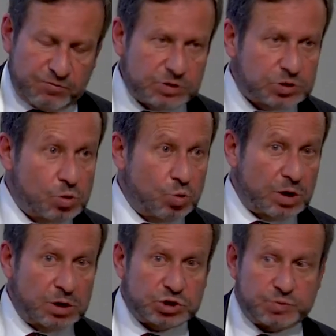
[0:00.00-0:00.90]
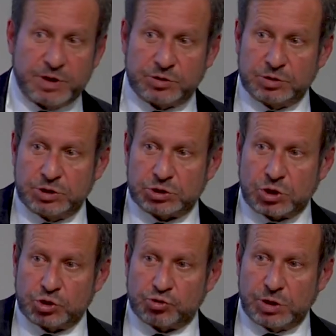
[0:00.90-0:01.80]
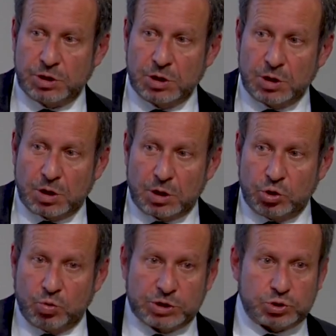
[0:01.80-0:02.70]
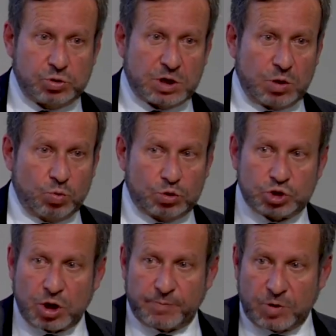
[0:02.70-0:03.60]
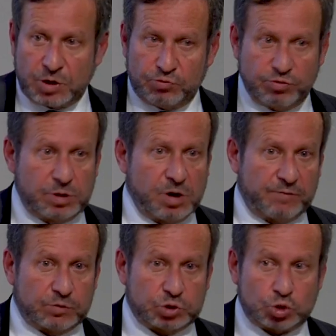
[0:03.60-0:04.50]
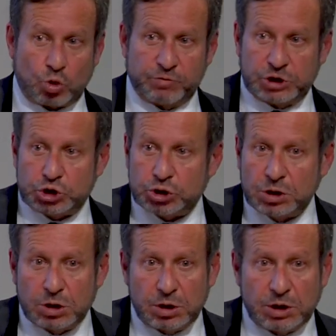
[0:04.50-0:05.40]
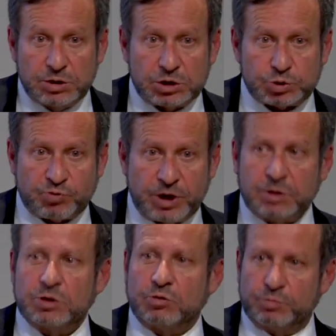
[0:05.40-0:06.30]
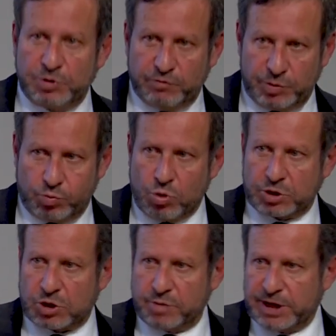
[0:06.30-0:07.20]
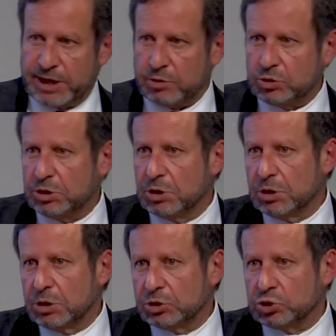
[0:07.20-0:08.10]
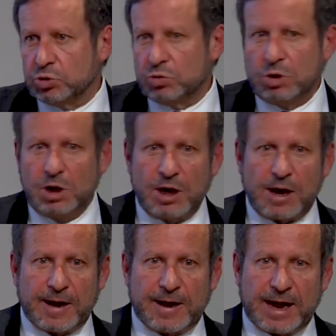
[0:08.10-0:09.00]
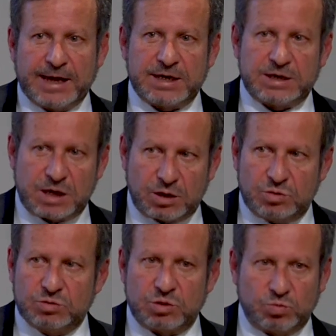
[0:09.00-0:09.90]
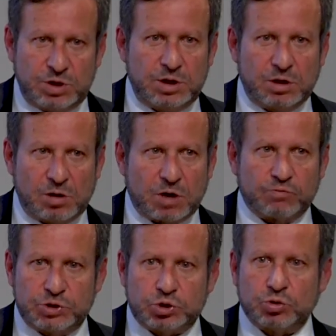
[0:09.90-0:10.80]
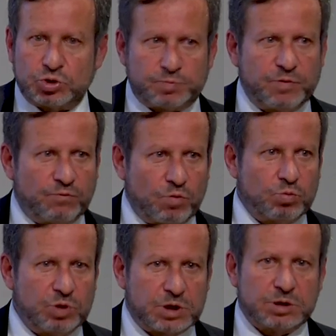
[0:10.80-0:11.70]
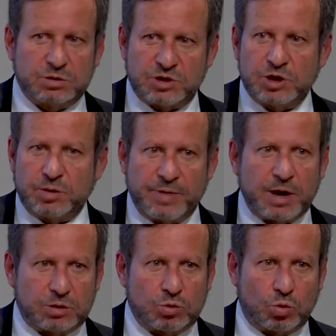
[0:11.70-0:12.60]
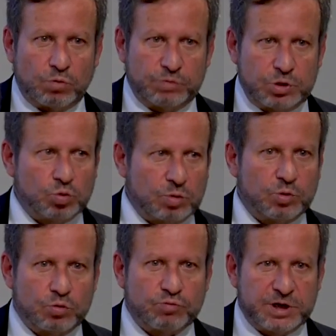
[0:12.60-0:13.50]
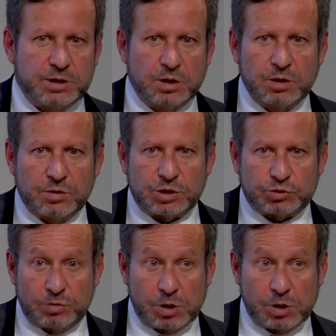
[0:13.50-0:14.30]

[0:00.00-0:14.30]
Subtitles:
Chris Llewellyn-Smith in this country a US-UK workshop on grid-level storage in the spring. There will be a report coming out soon. I can tell you that we need a lot of research before we can think about an all-renewable grid that's